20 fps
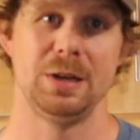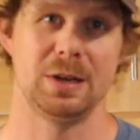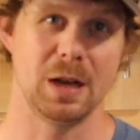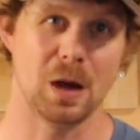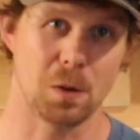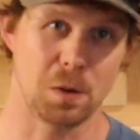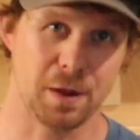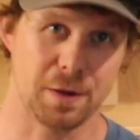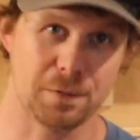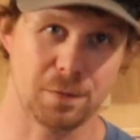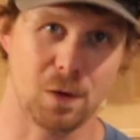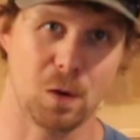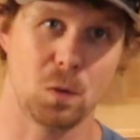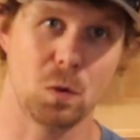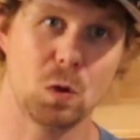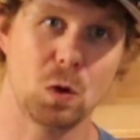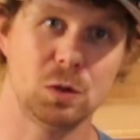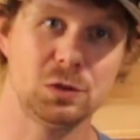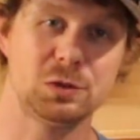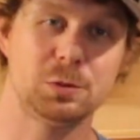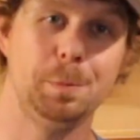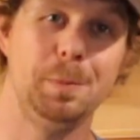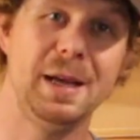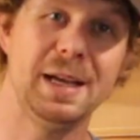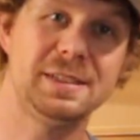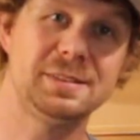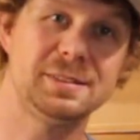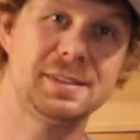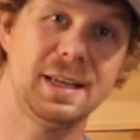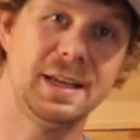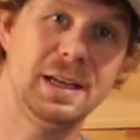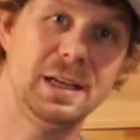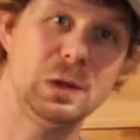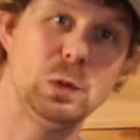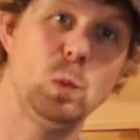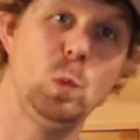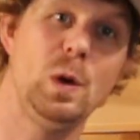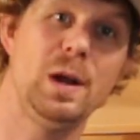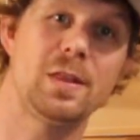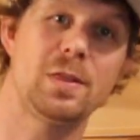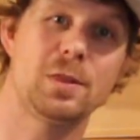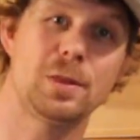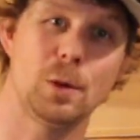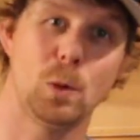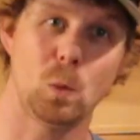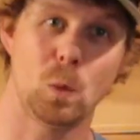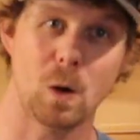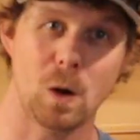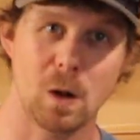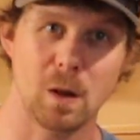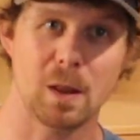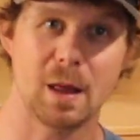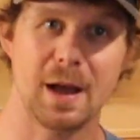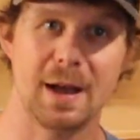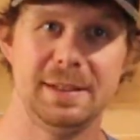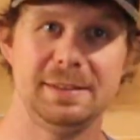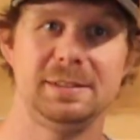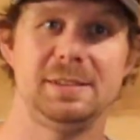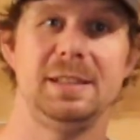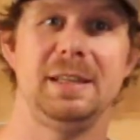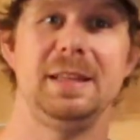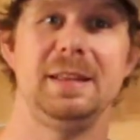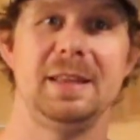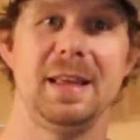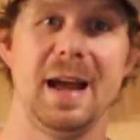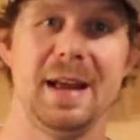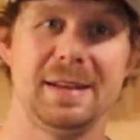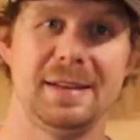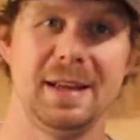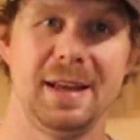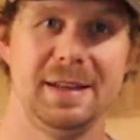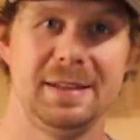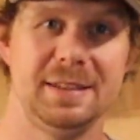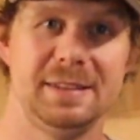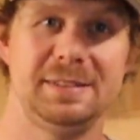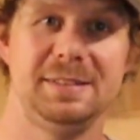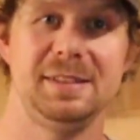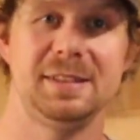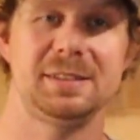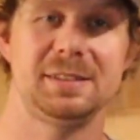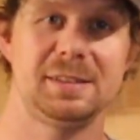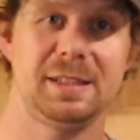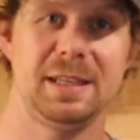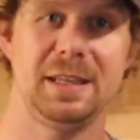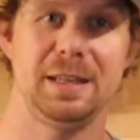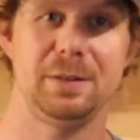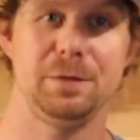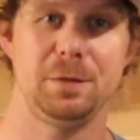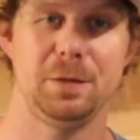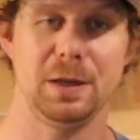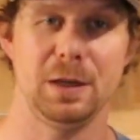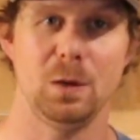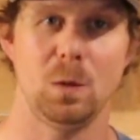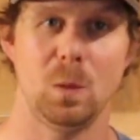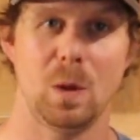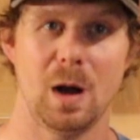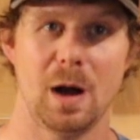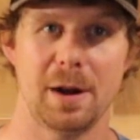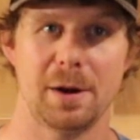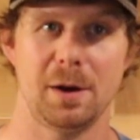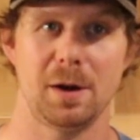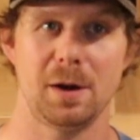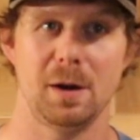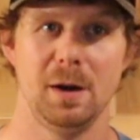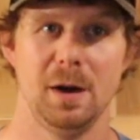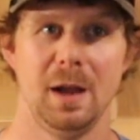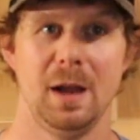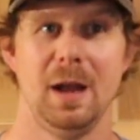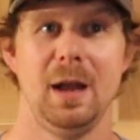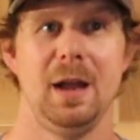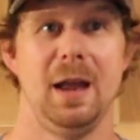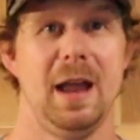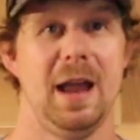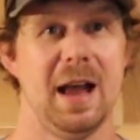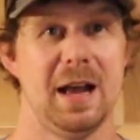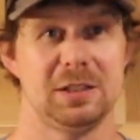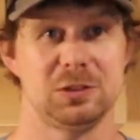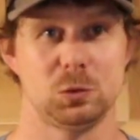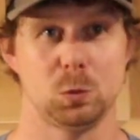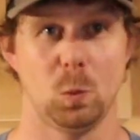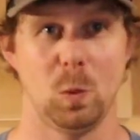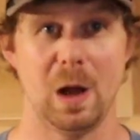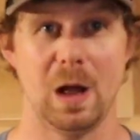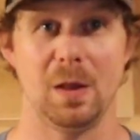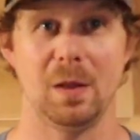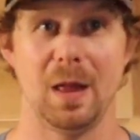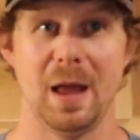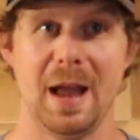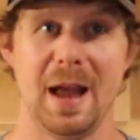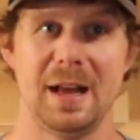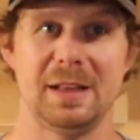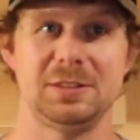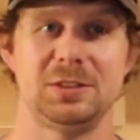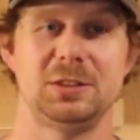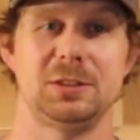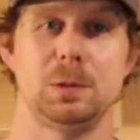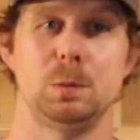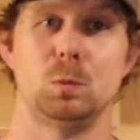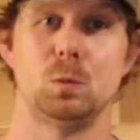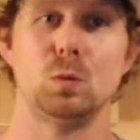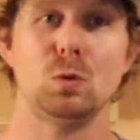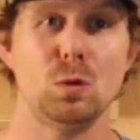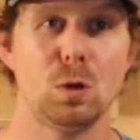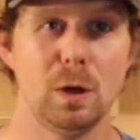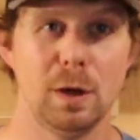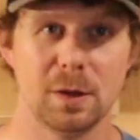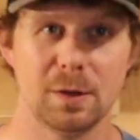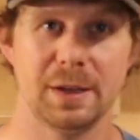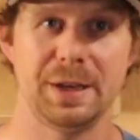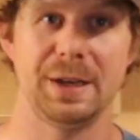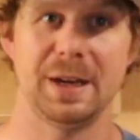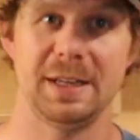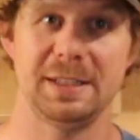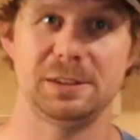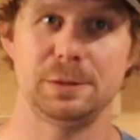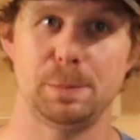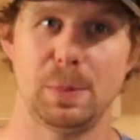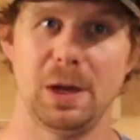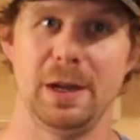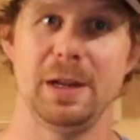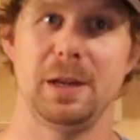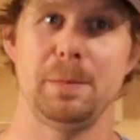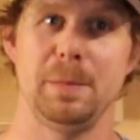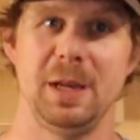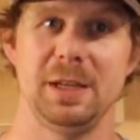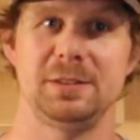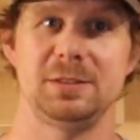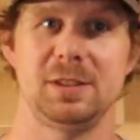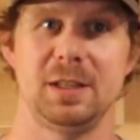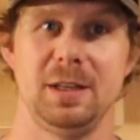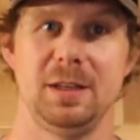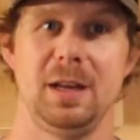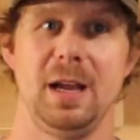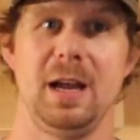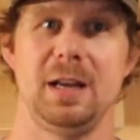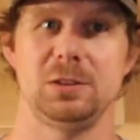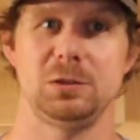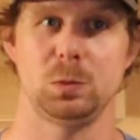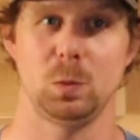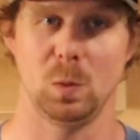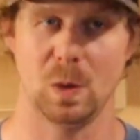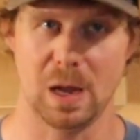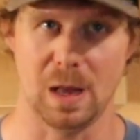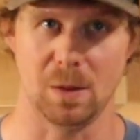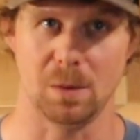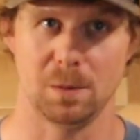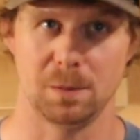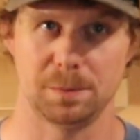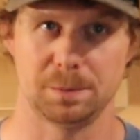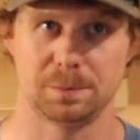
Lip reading: Now, they found those mixed in with the walleyes in that 10 to 16 feet of water, as well as some really nice pike mixed in as well.